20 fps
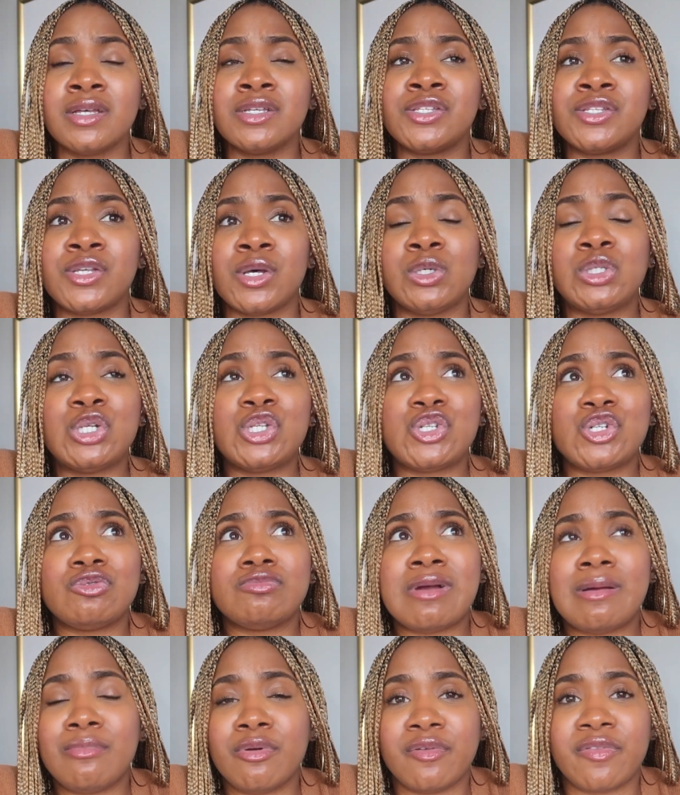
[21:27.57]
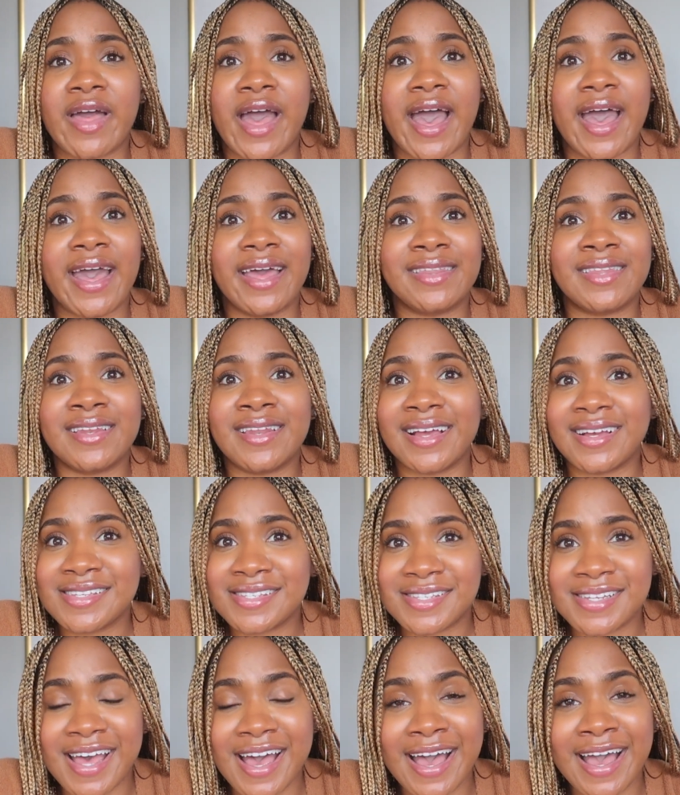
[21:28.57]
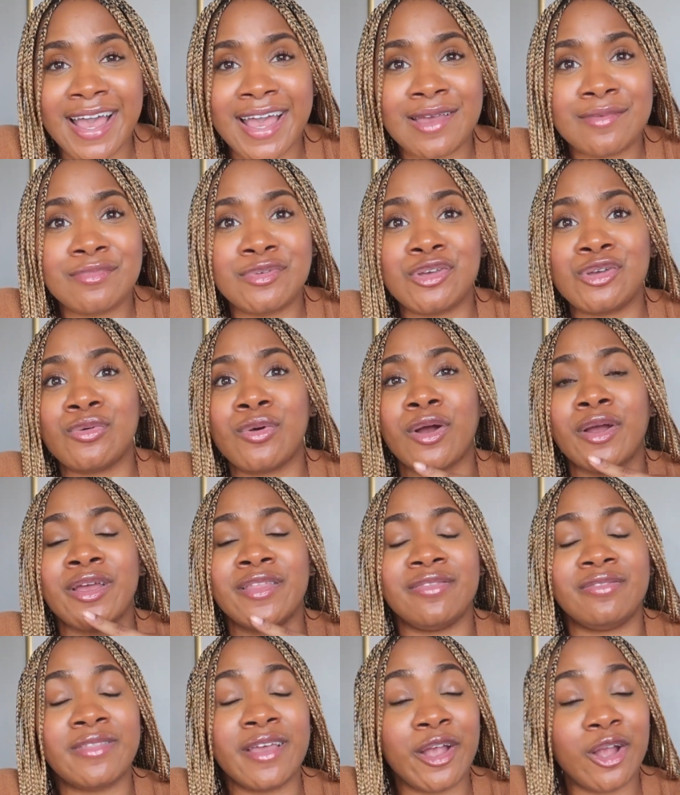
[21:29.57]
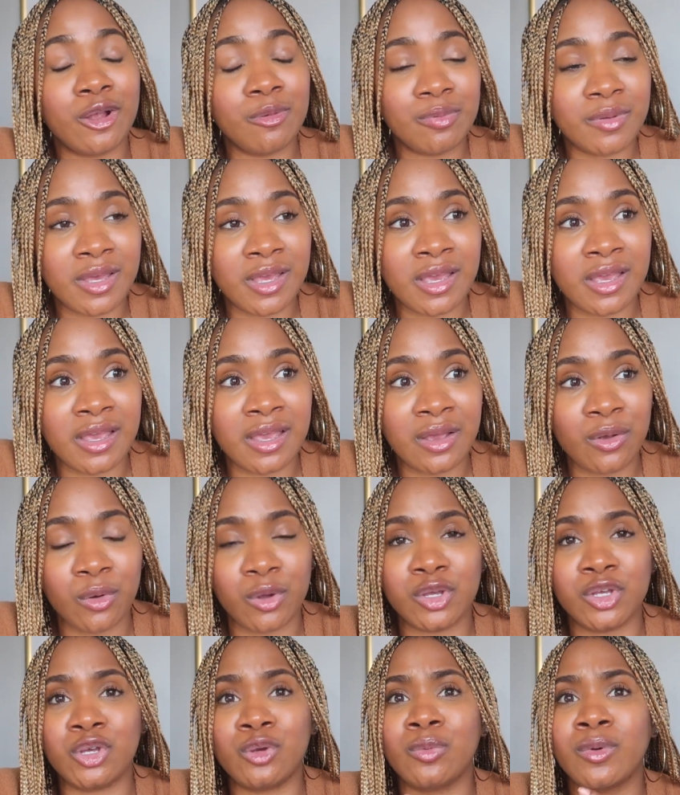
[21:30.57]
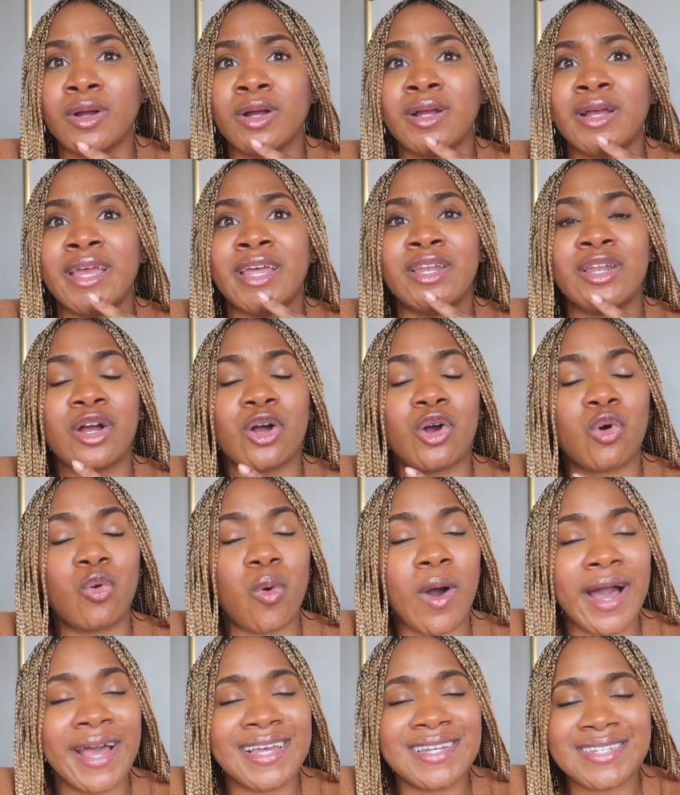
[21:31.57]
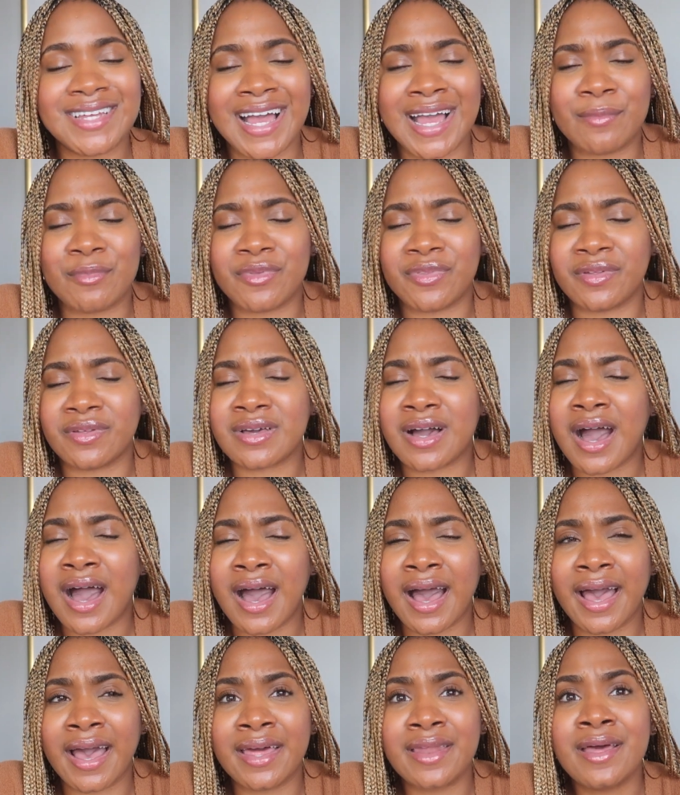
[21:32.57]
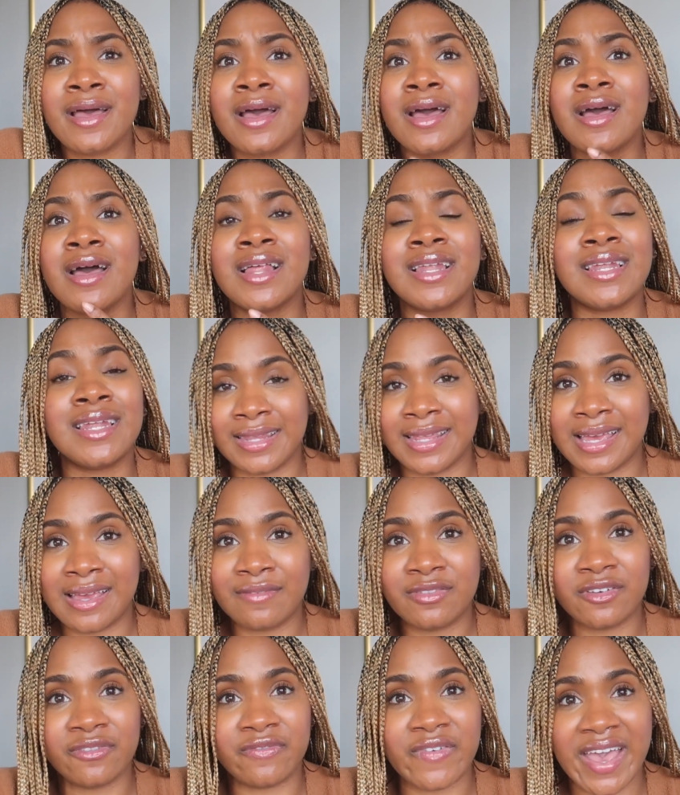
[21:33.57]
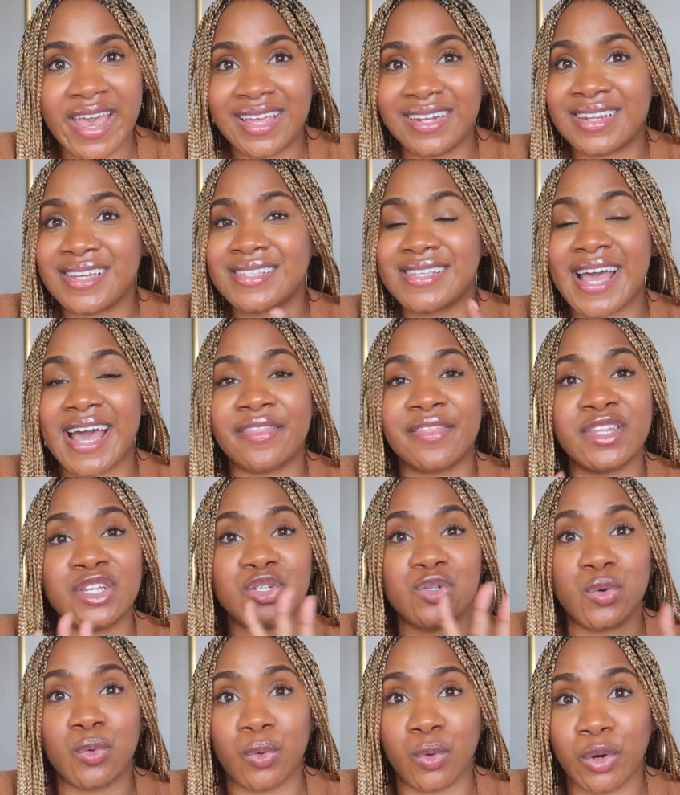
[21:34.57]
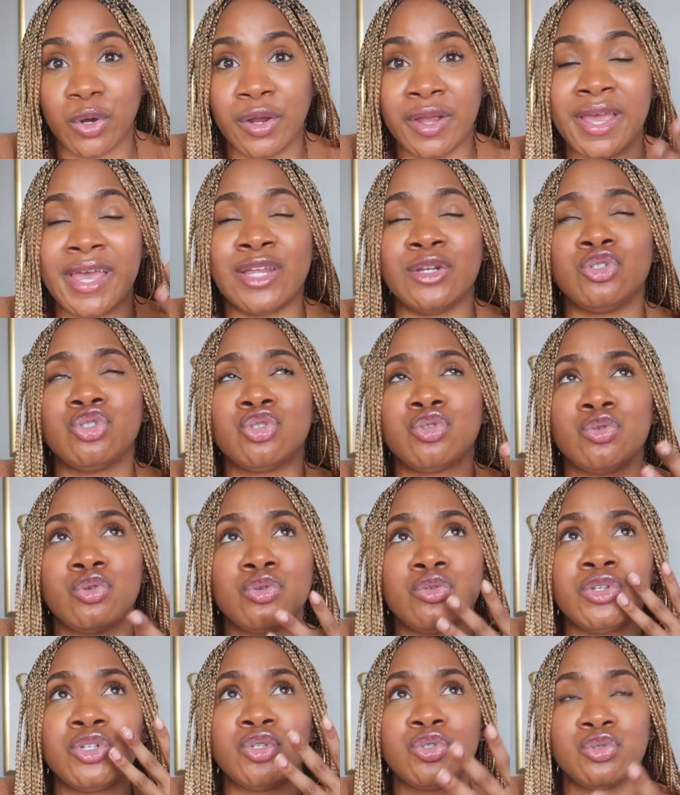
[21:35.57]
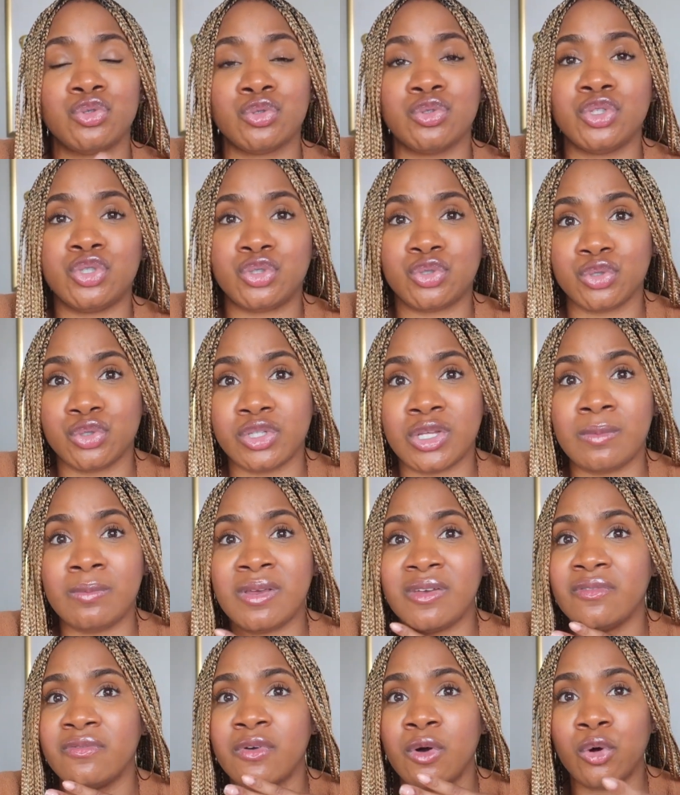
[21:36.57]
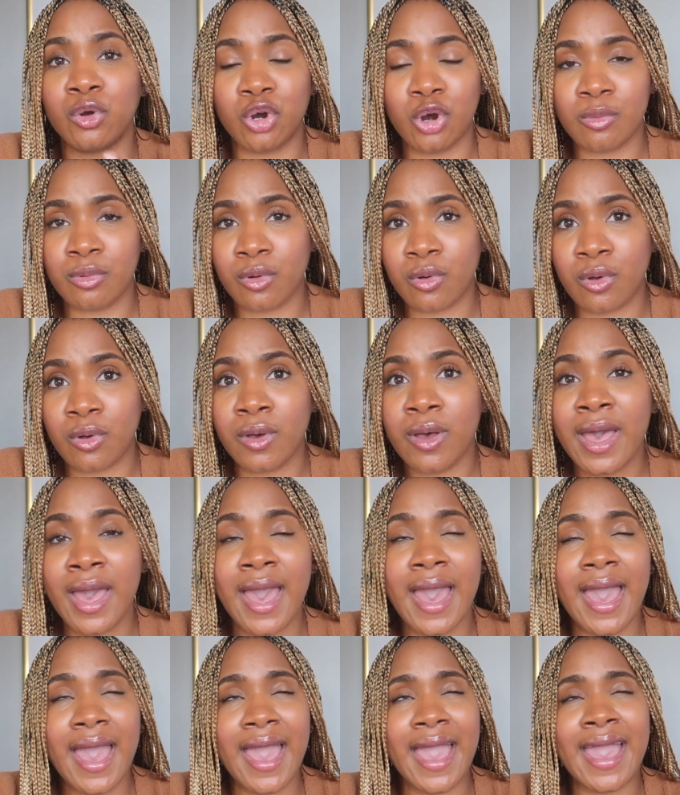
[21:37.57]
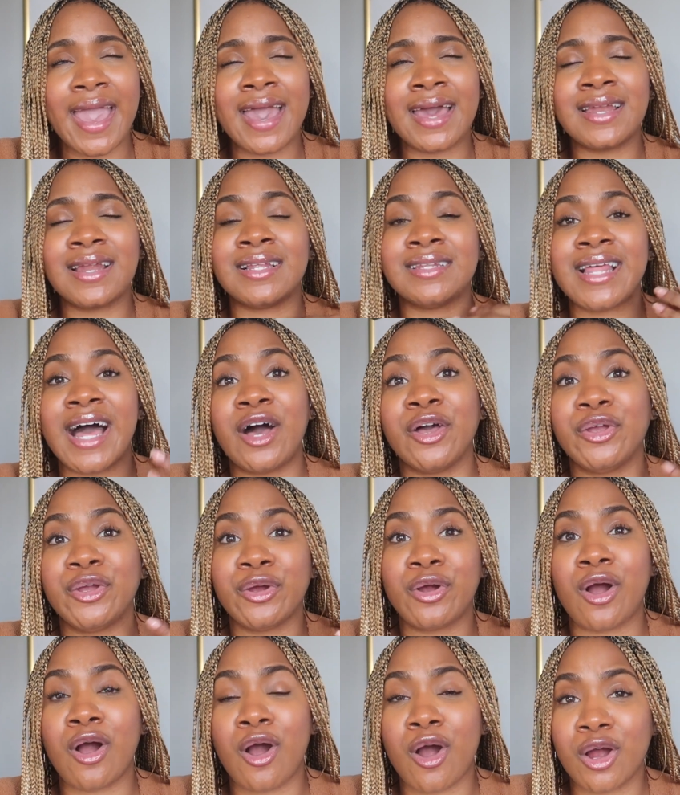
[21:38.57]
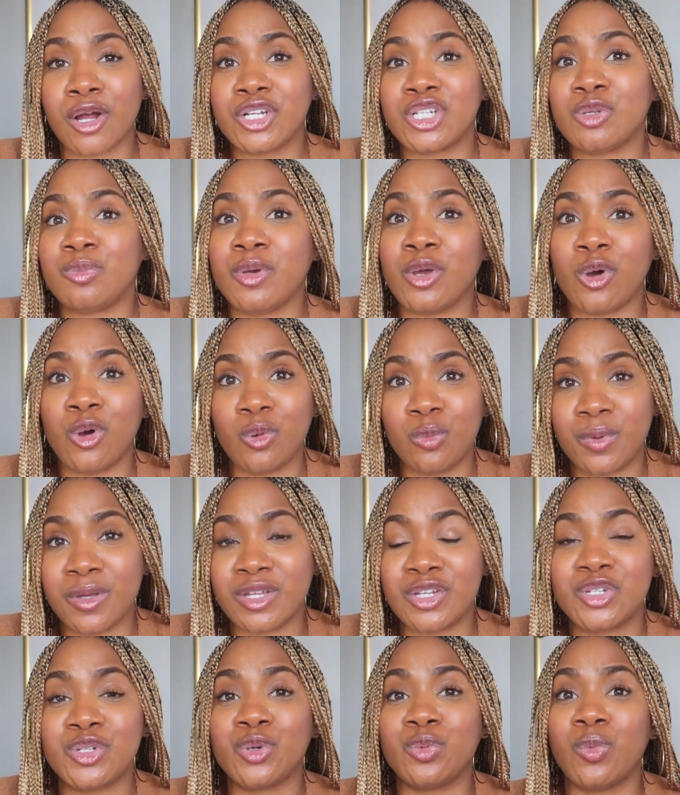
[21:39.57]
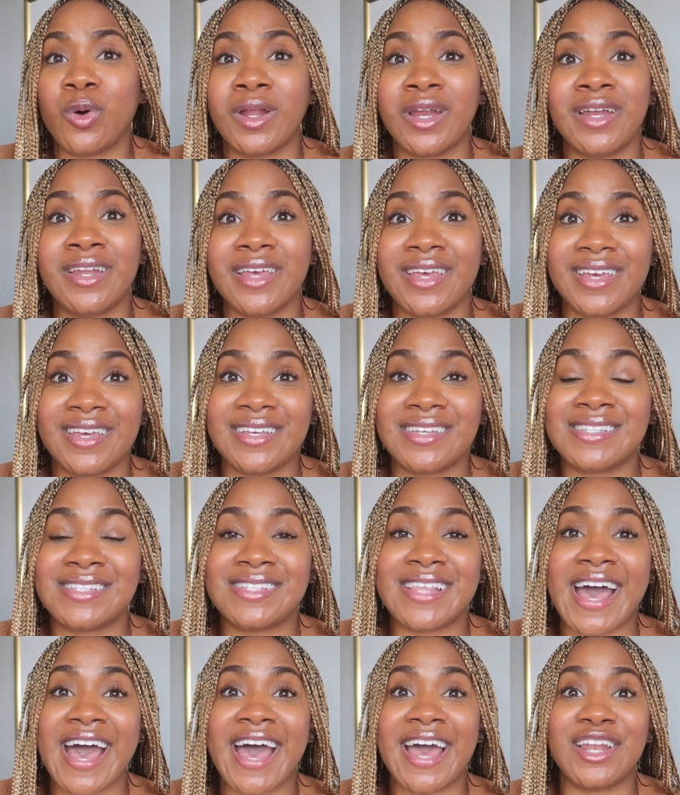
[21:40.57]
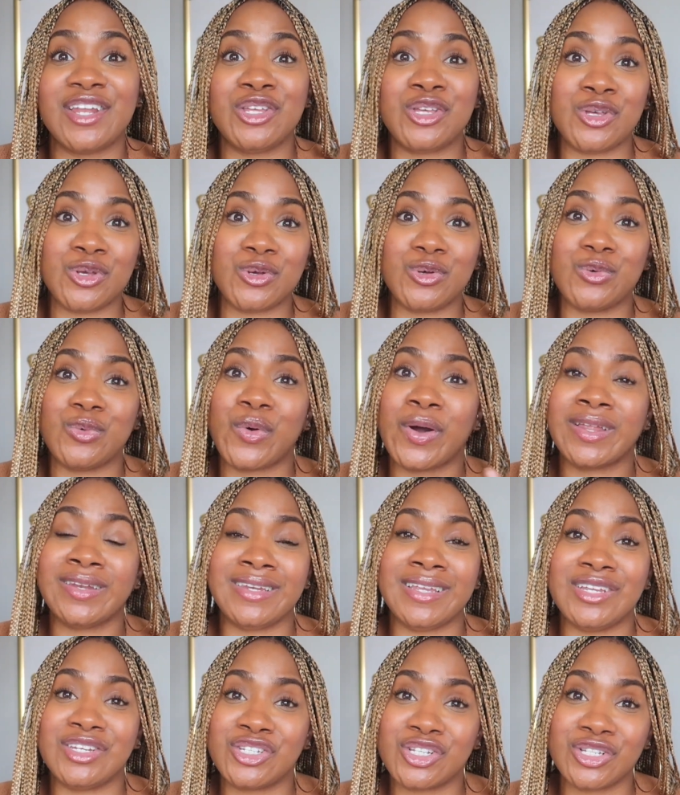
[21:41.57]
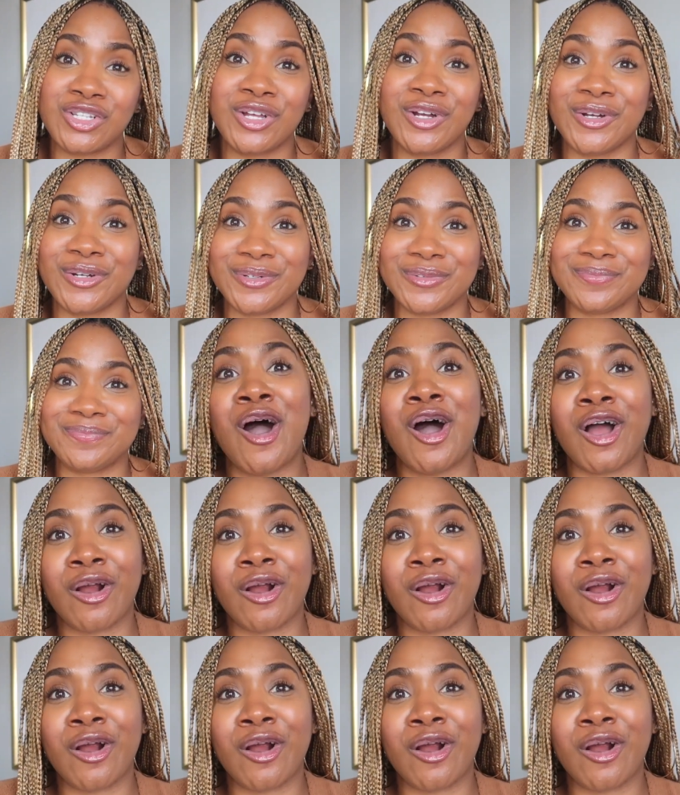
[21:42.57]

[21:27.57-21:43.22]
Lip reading: So just remember that the next time you are in therapy or you are in quiet time with God, leave the fakeness at the door and truly be vulnerable and allow your heart to be open to what it is that you need to learn.